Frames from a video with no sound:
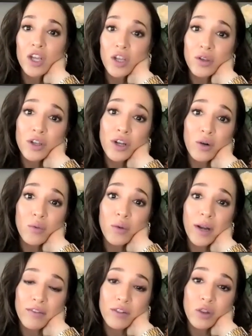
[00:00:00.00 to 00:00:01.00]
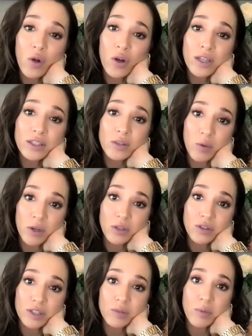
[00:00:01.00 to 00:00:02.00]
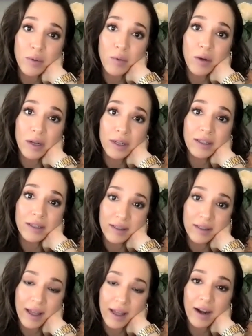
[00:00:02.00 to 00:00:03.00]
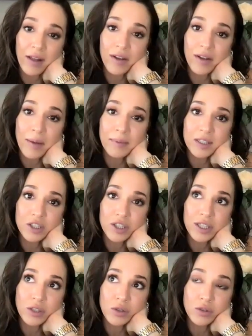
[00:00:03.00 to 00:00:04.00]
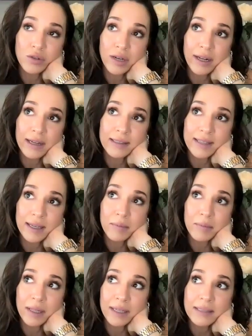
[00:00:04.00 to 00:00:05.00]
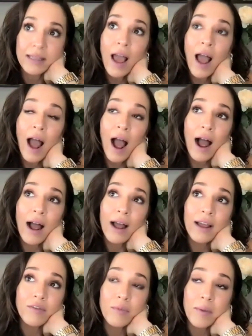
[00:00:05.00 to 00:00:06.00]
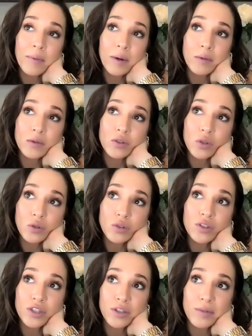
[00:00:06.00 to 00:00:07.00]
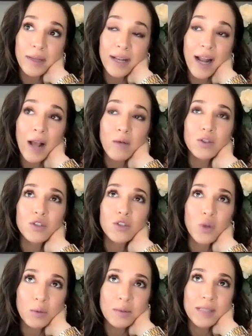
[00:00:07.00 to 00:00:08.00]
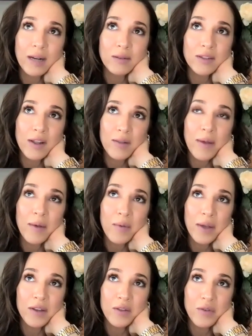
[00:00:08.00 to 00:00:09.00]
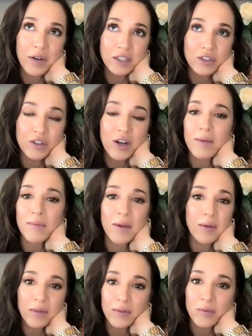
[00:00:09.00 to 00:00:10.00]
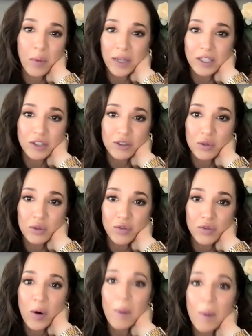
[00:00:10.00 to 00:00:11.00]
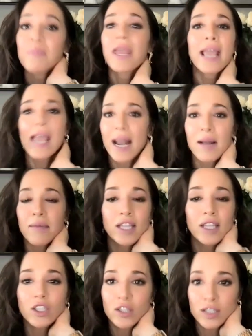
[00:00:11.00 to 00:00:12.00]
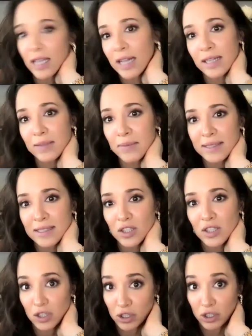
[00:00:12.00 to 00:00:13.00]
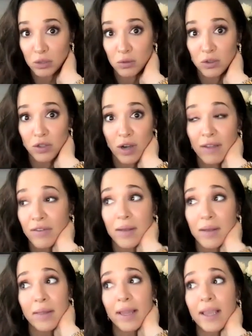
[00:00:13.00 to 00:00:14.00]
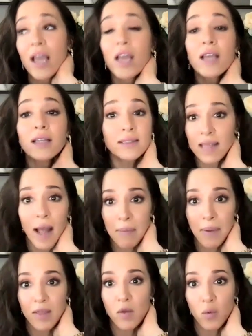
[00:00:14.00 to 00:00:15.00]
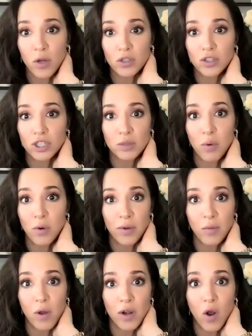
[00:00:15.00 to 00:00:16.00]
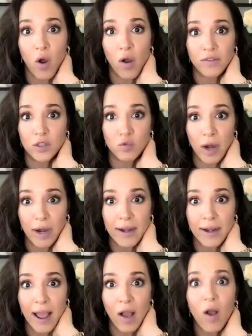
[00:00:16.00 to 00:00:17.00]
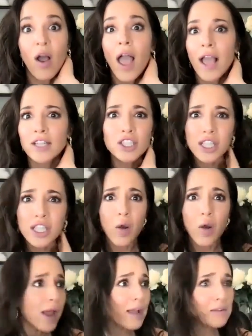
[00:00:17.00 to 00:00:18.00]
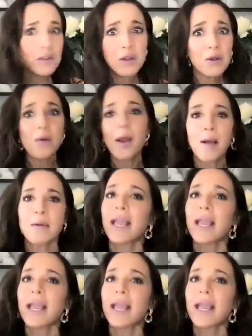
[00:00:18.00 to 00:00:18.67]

when I lost 106.1, that other competition I told you, and I got second place, I remember I was so determined. I was so upset. I was on my way to the restaurant in my waitress uniform. And I'm like telling my sister, because she was driving, I'm like, stop by the 106.1 office right now. And she's like, we have to go to work. I'm